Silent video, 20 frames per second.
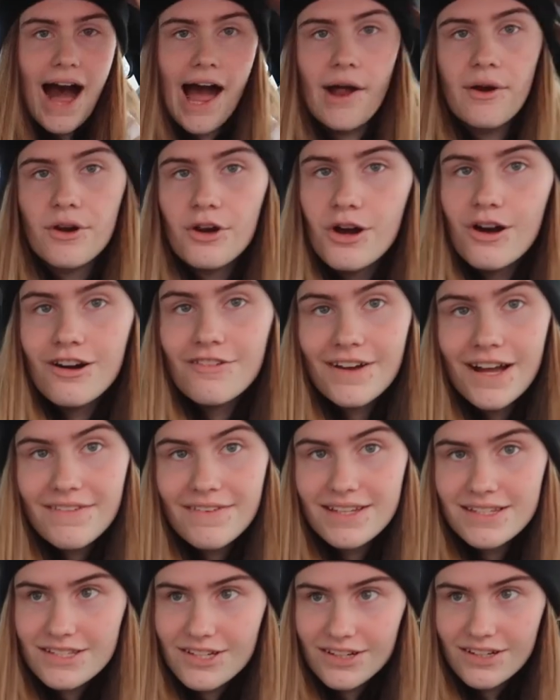I don't know if I've
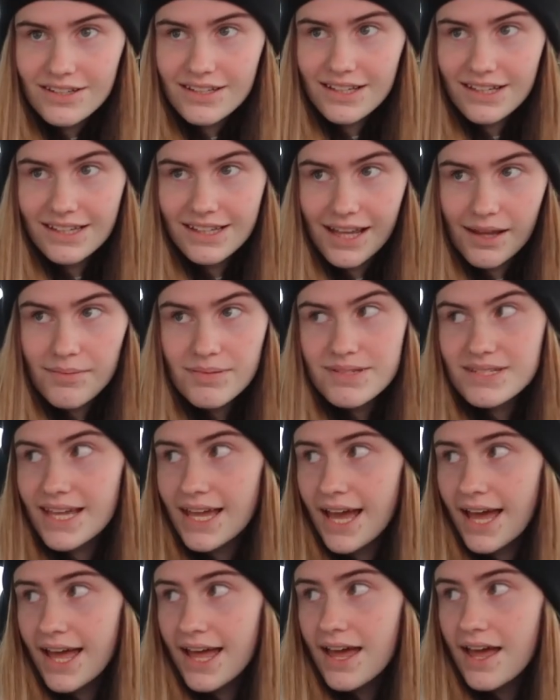inserted the clips
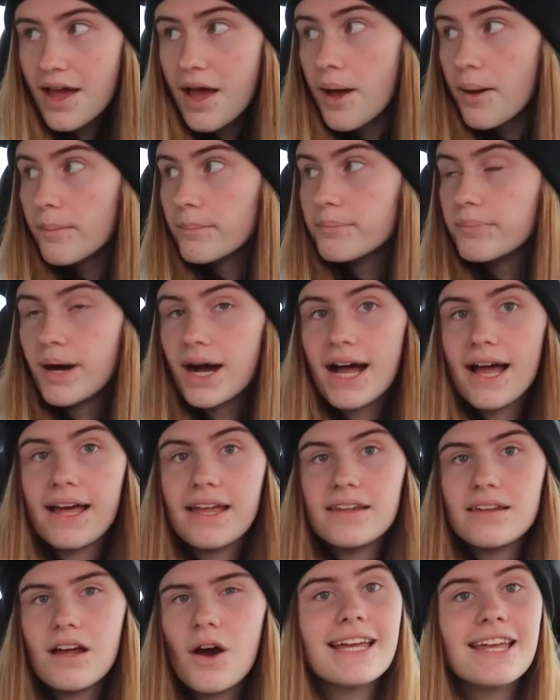yet,
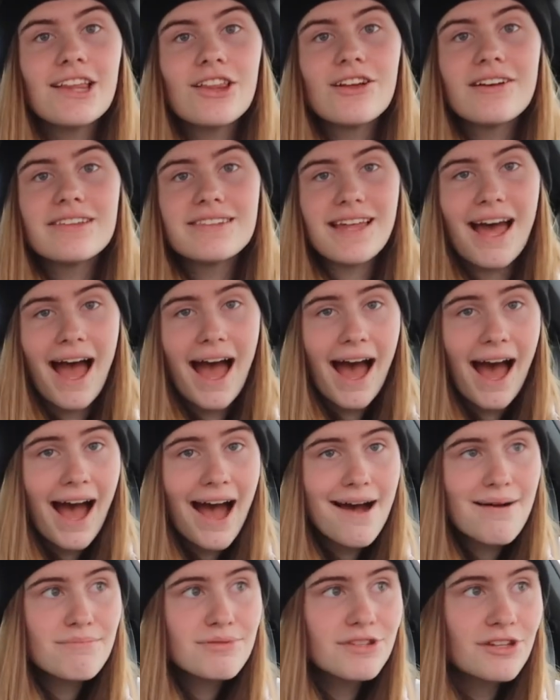but it looks
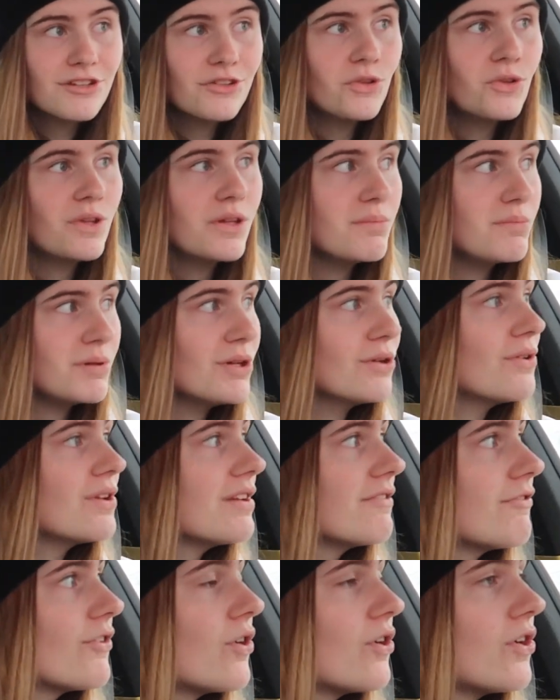absolutely
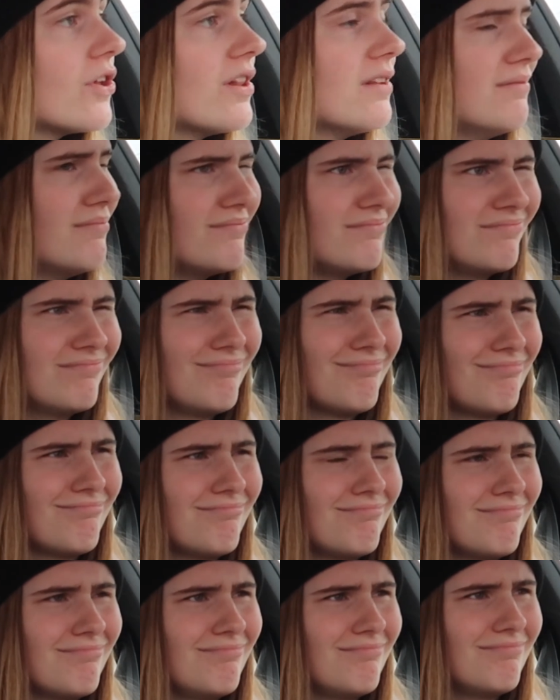beautiful.
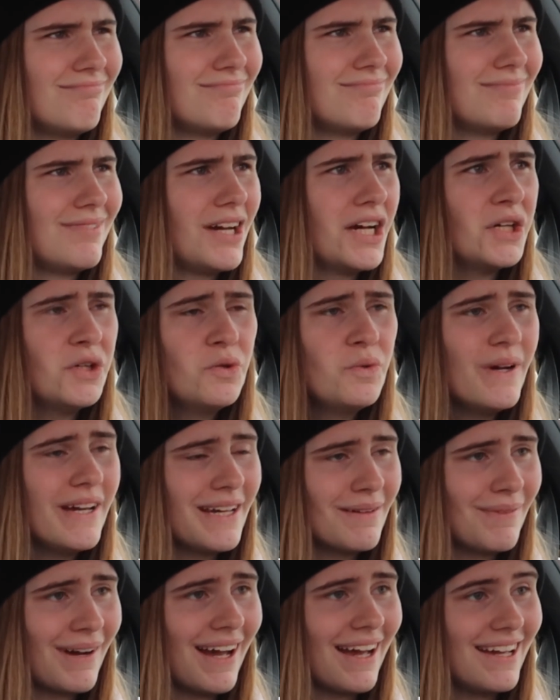Who
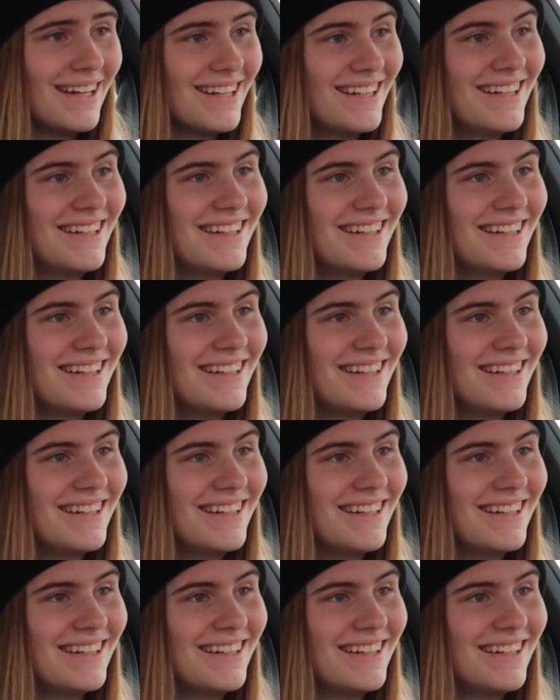am I?